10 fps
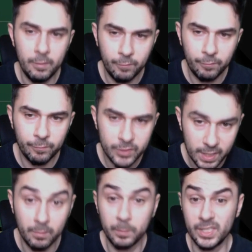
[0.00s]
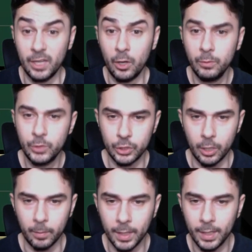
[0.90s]
7% owned,
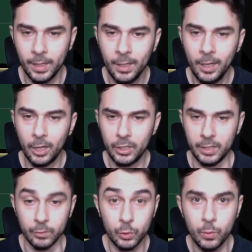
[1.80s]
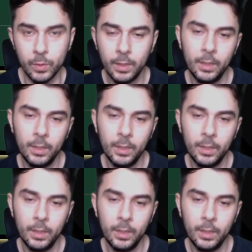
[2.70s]
sorry, but I couldn't even talk.